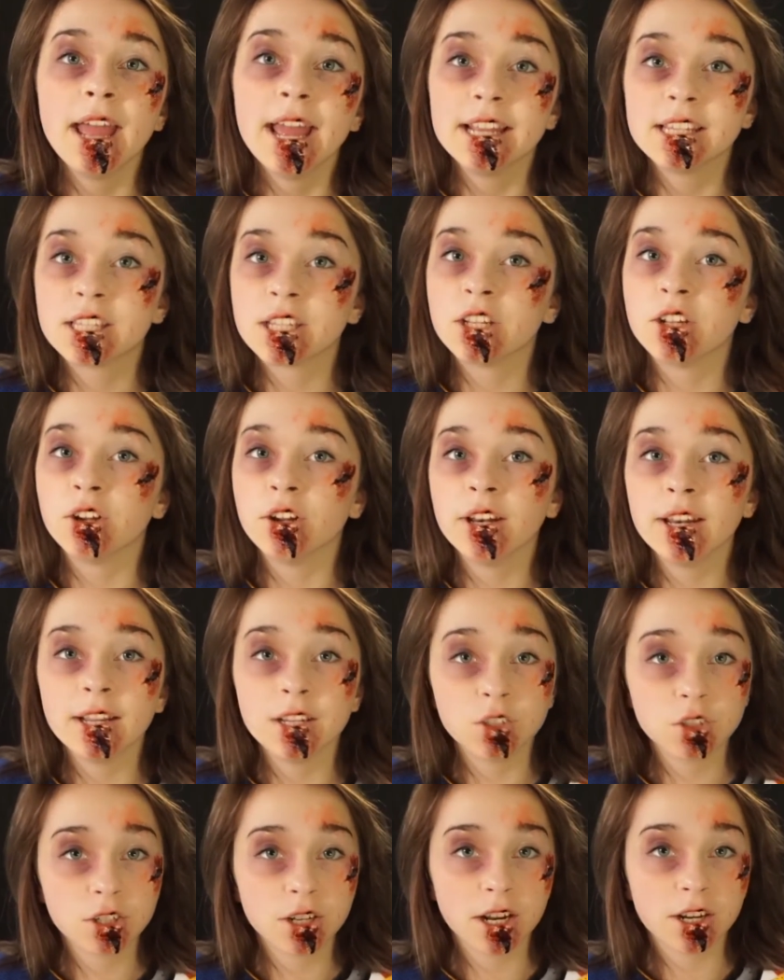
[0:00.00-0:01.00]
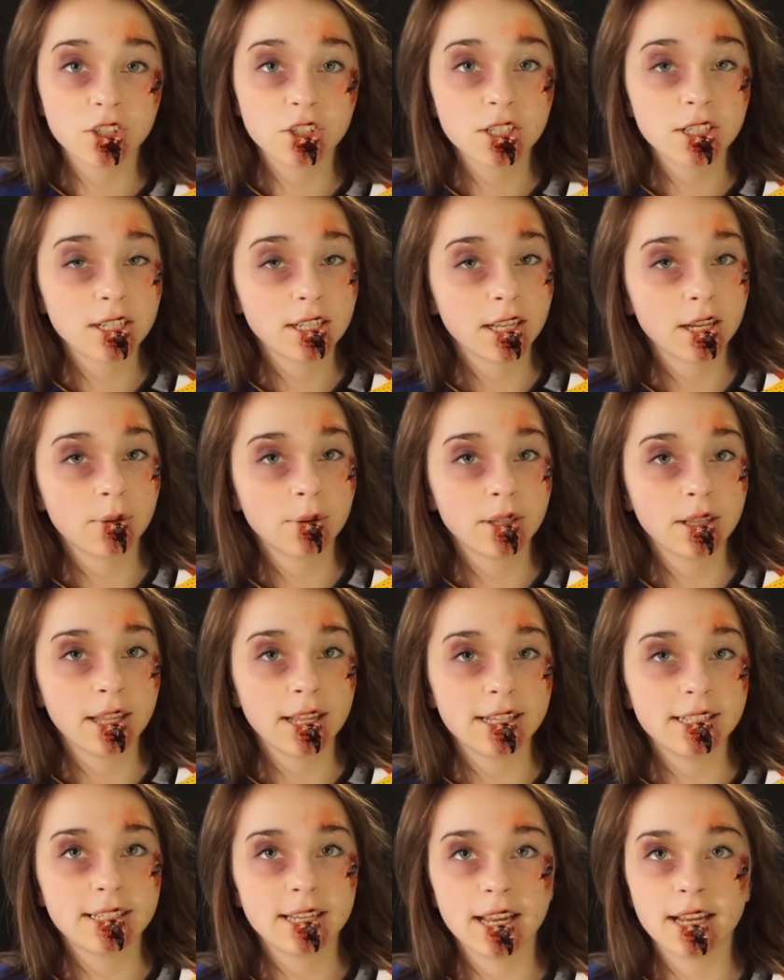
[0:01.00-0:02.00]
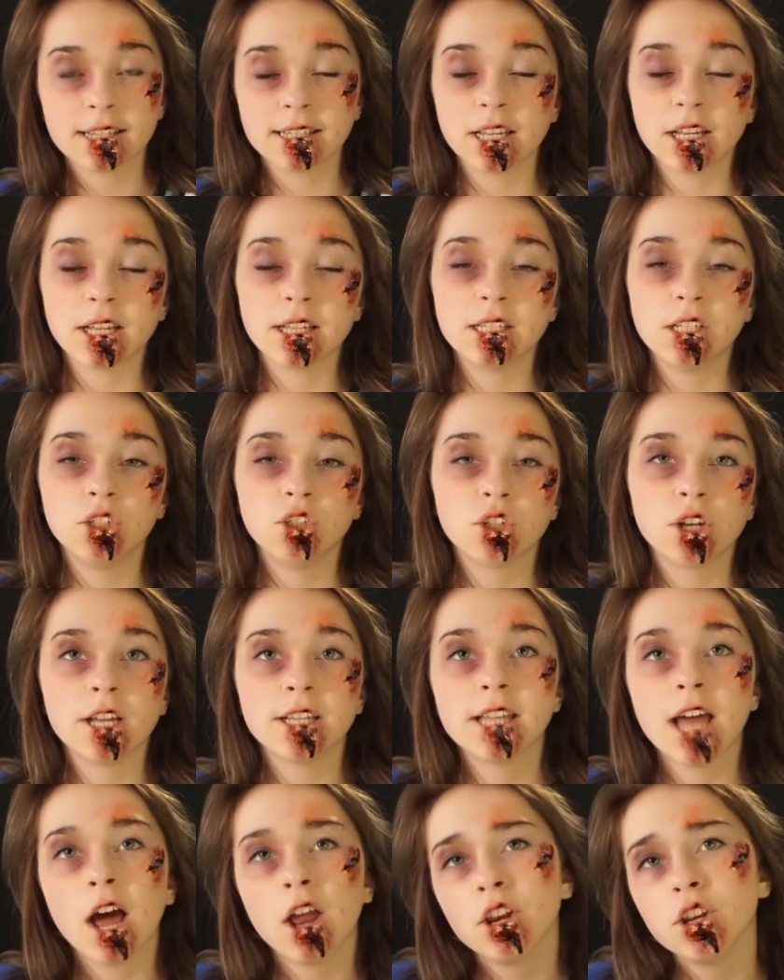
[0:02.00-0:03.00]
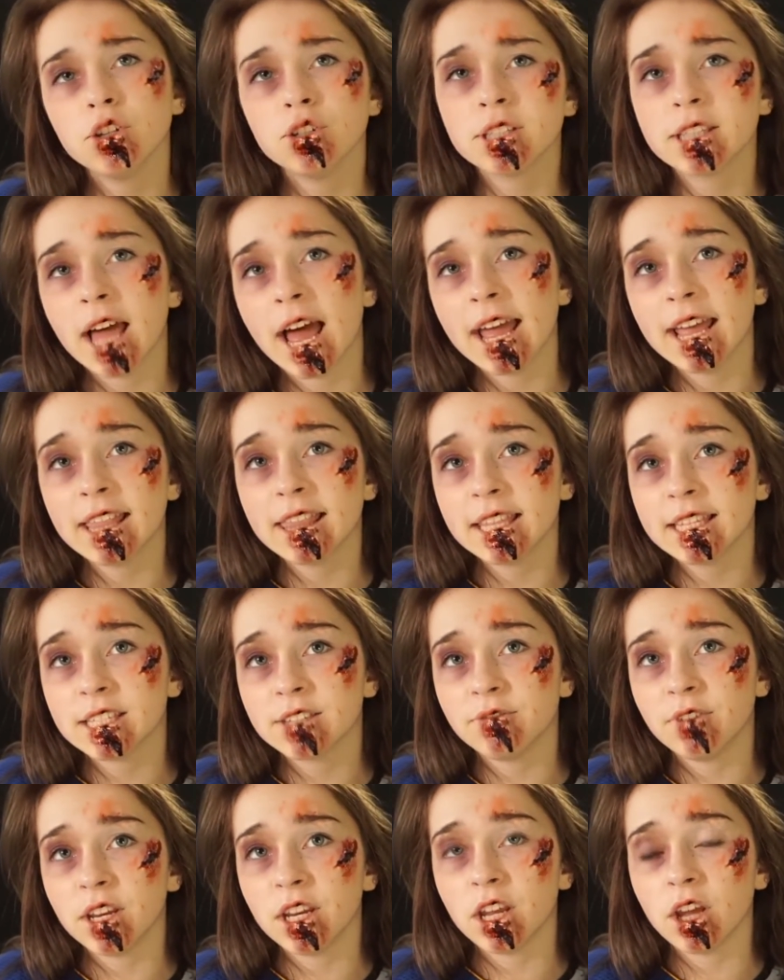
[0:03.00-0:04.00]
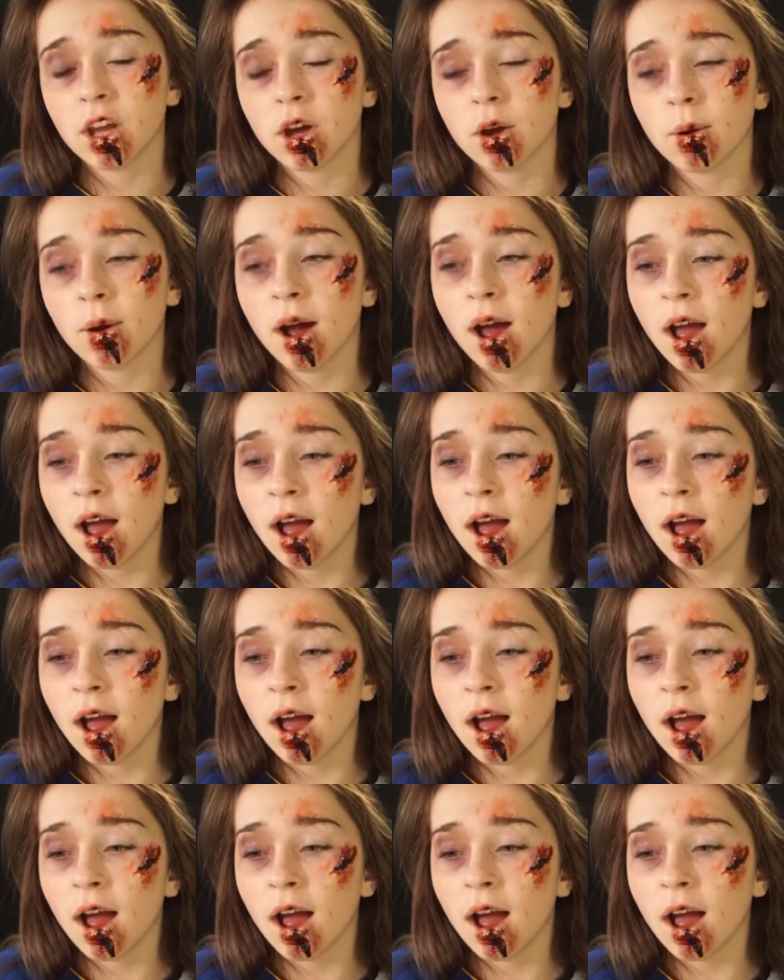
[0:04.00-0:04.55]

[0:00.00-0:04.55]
It's a good introduction to liquid latex. I'm going to teach you guys how to use that in this video.